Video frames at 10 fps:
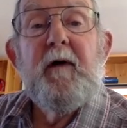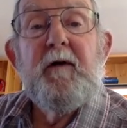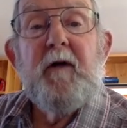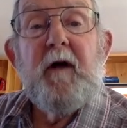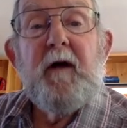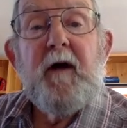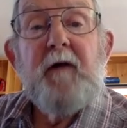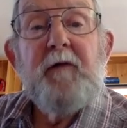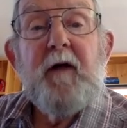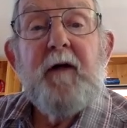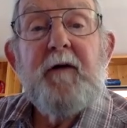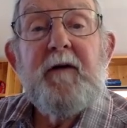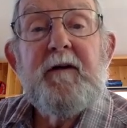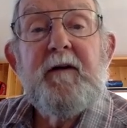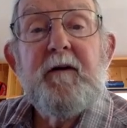and I thought
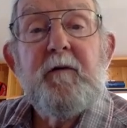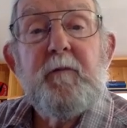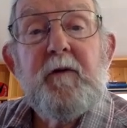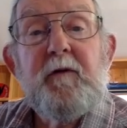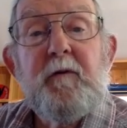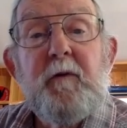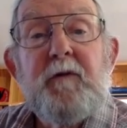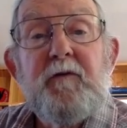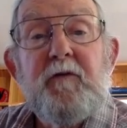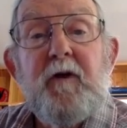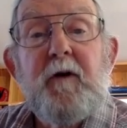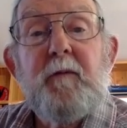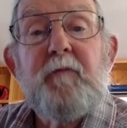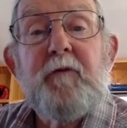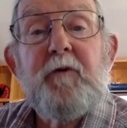he did a really great job
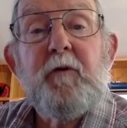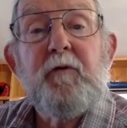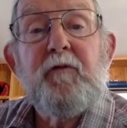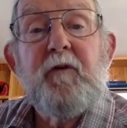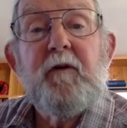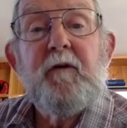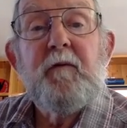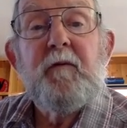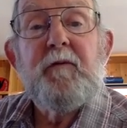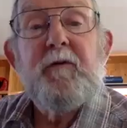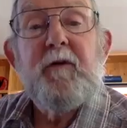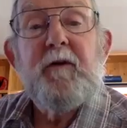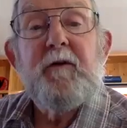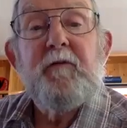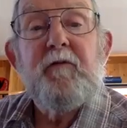of negotiating with the
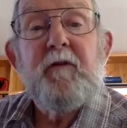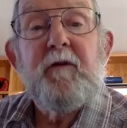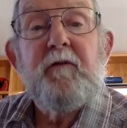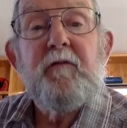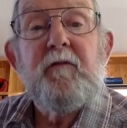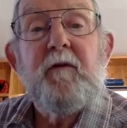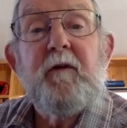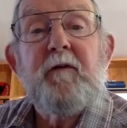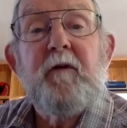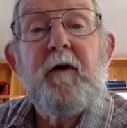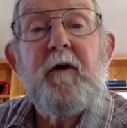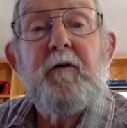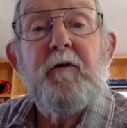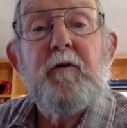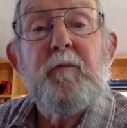United States and got a
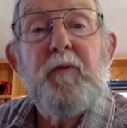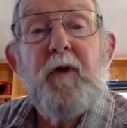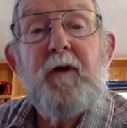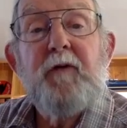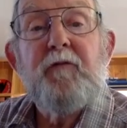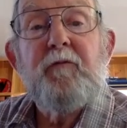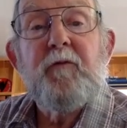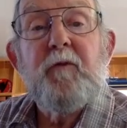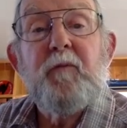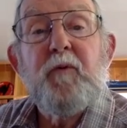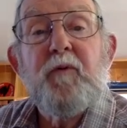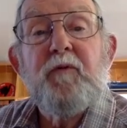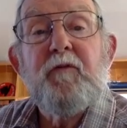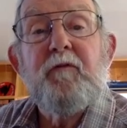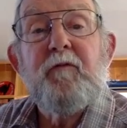good price for a
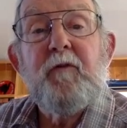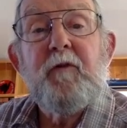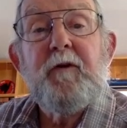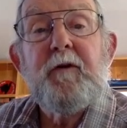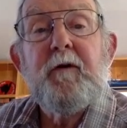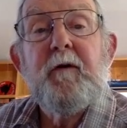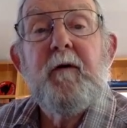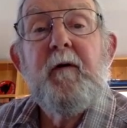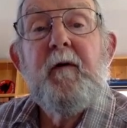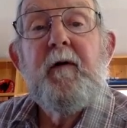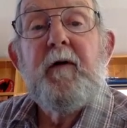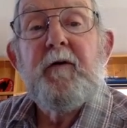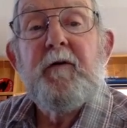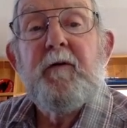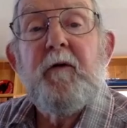portion of the lake
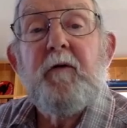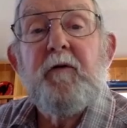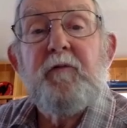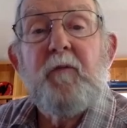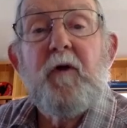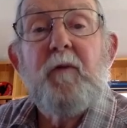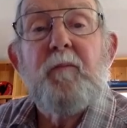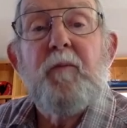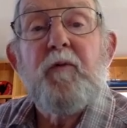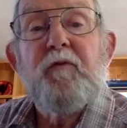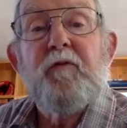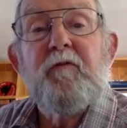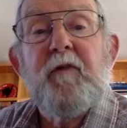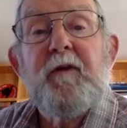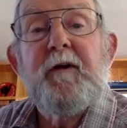and a small portion of
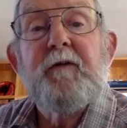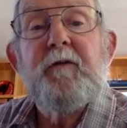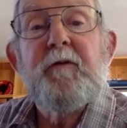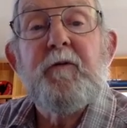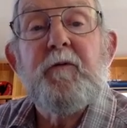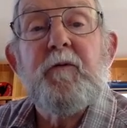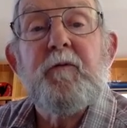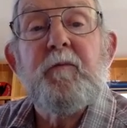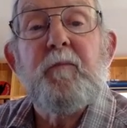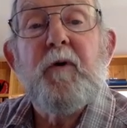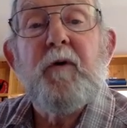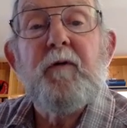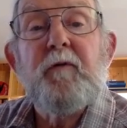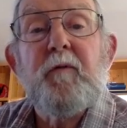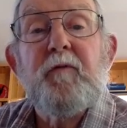land on the northern part of
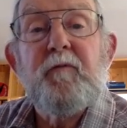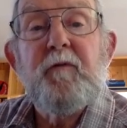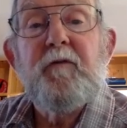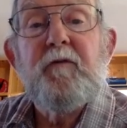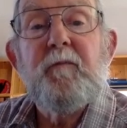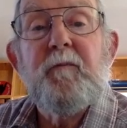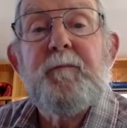the reservation.